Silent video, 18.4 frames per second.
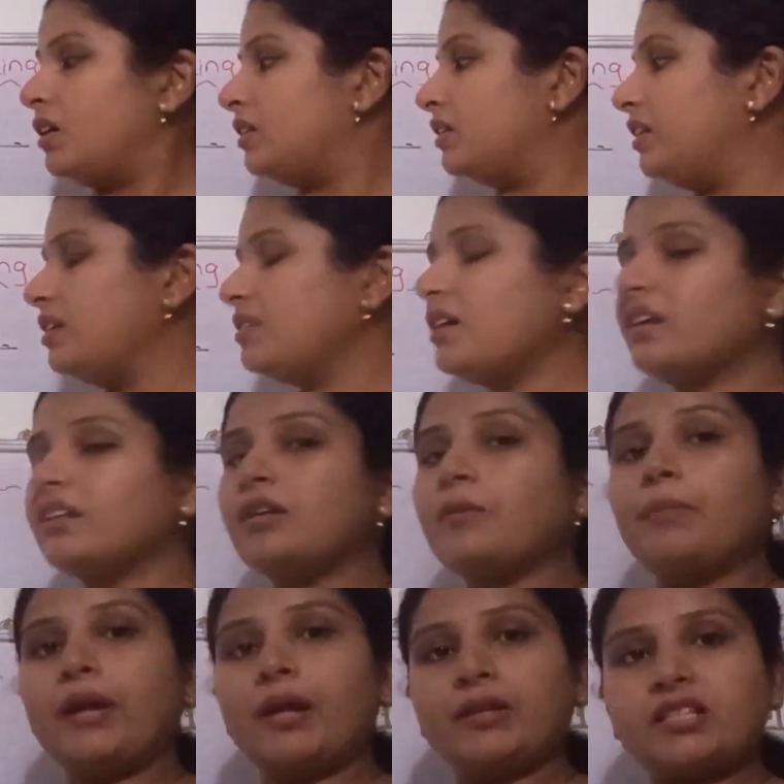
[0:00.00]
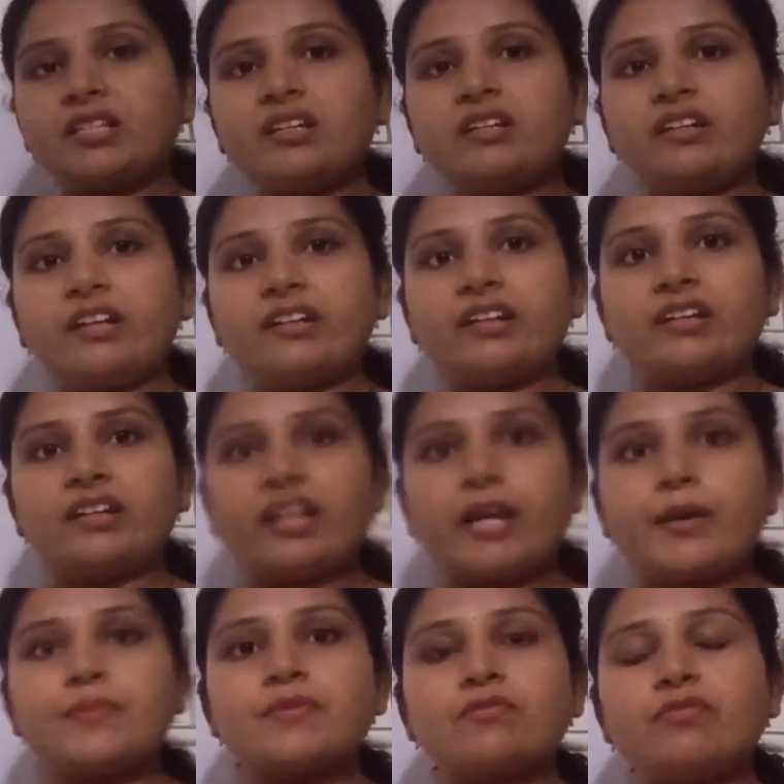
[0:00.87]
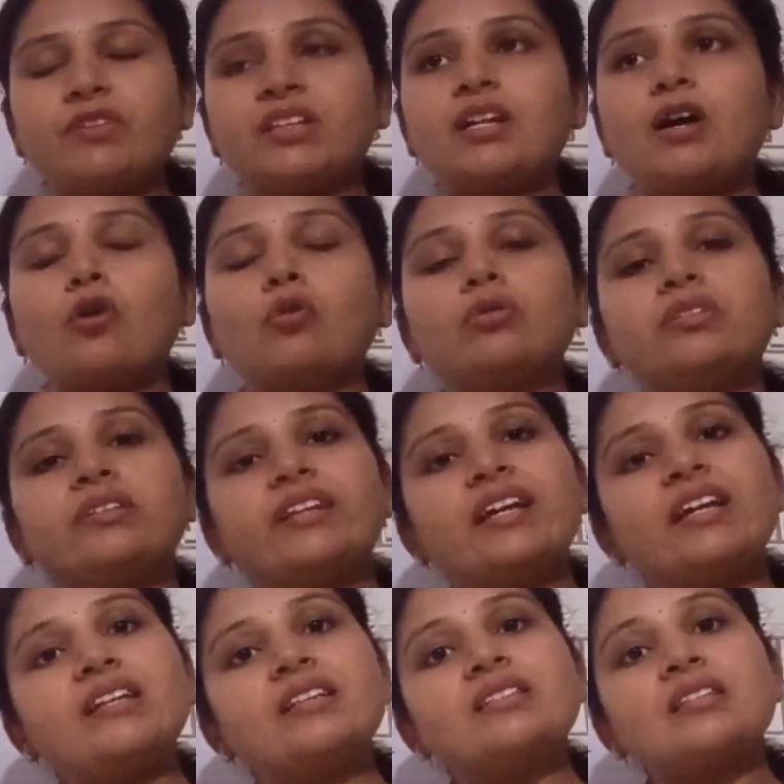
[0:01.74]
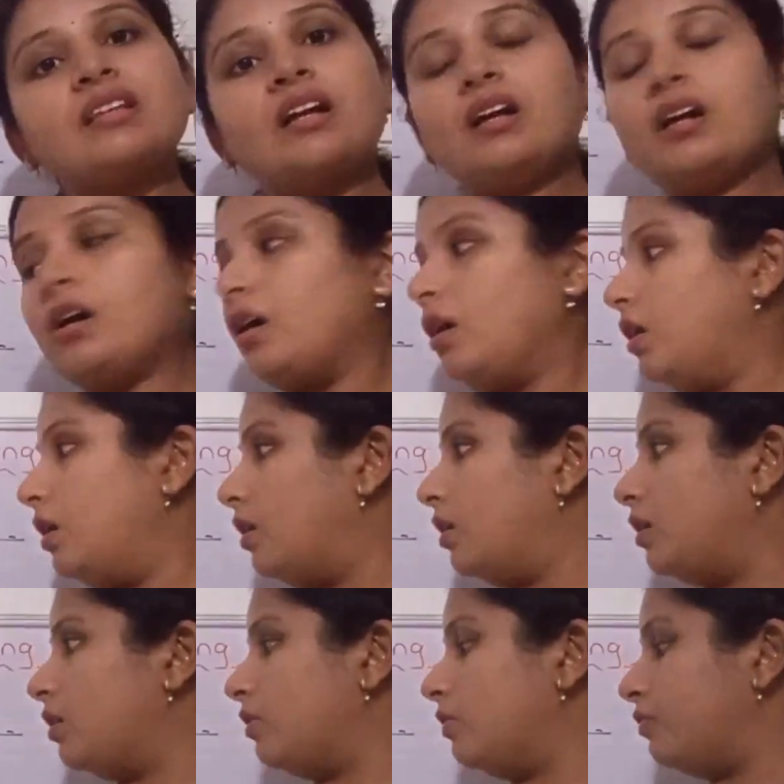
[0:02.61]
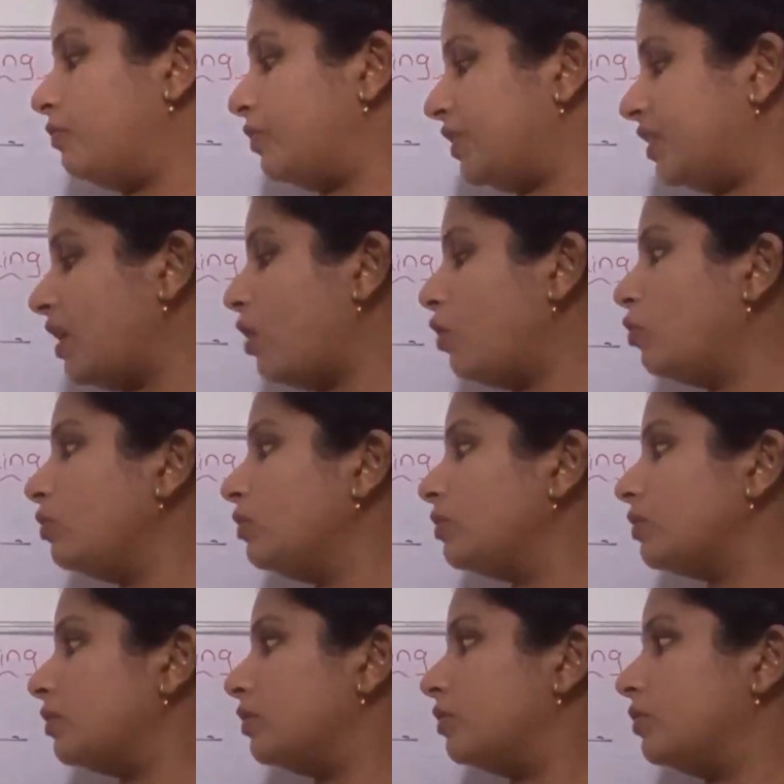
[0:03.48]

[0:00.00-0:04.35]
These are the basic data types. Without this, without